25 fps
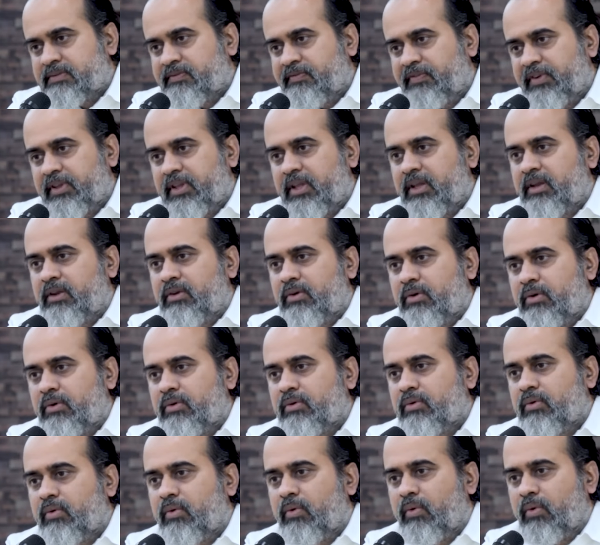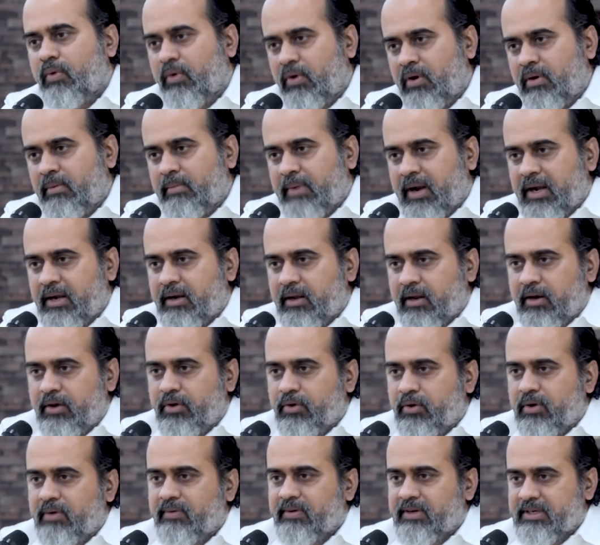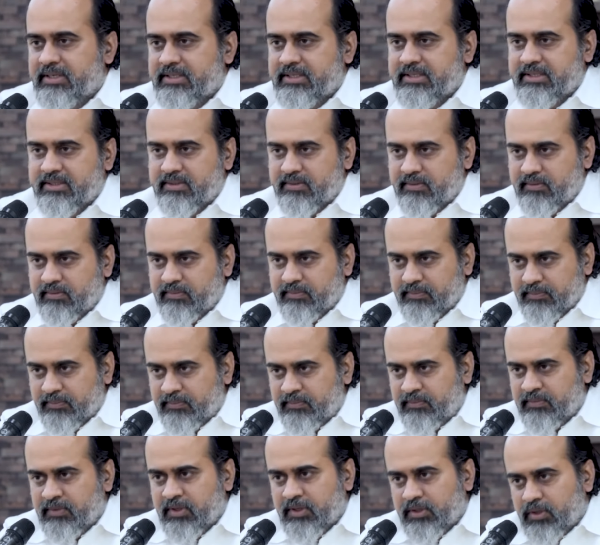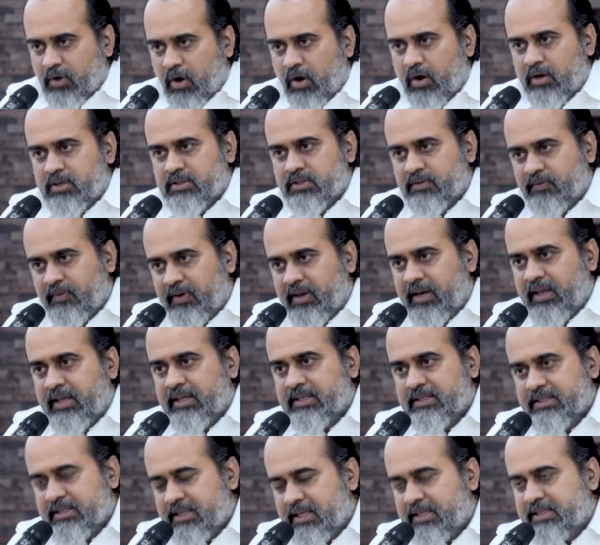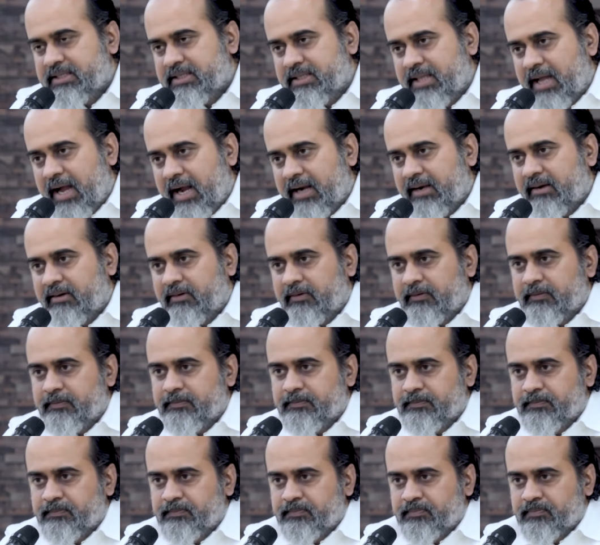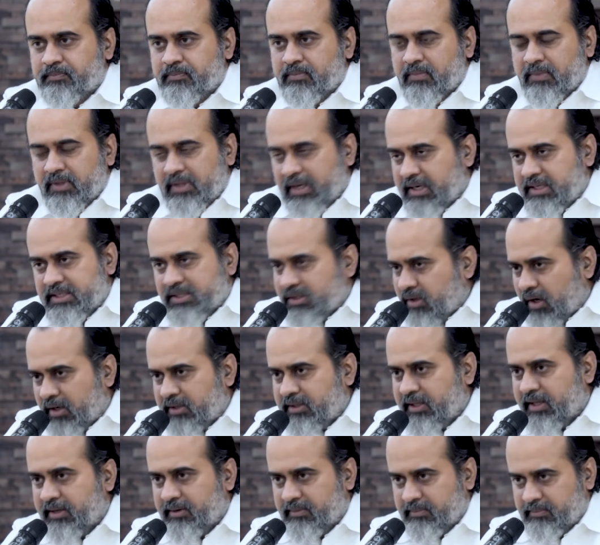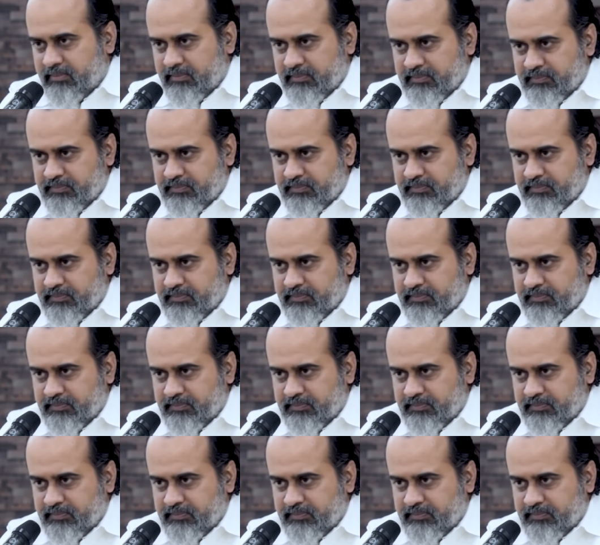within your own mental universe. Thoughts, feelings, this, that. That is not dharma.